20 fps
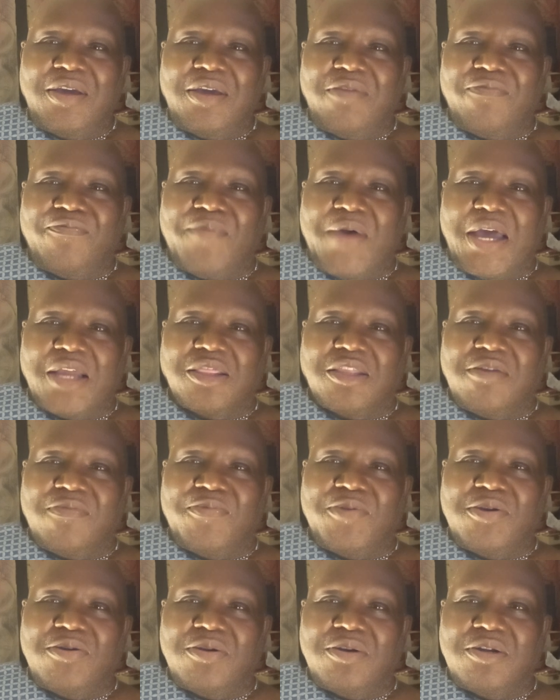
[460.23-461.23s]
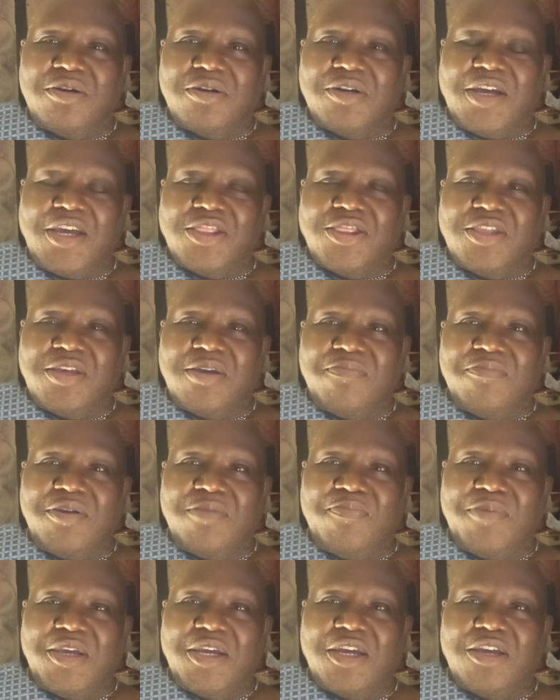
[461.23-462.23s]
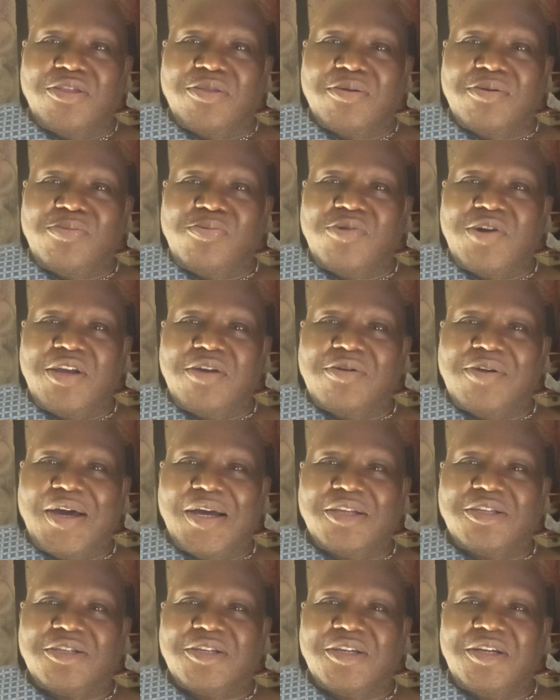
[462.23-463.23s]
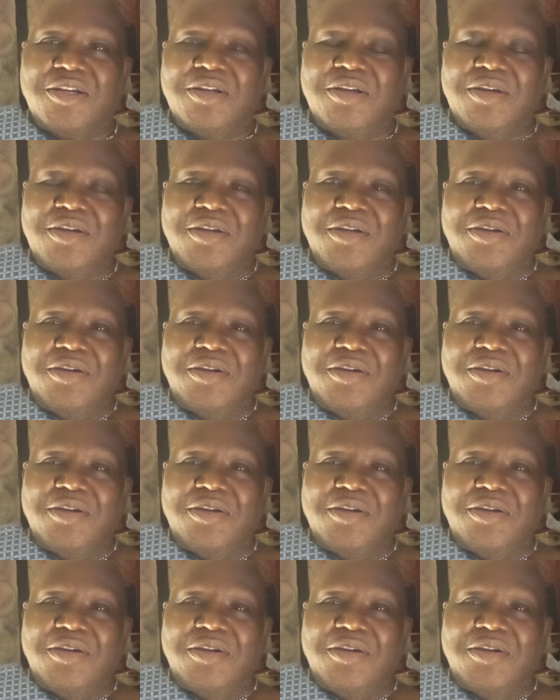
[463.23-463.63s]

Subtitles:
In fact, if you look at them, you begin to realize it.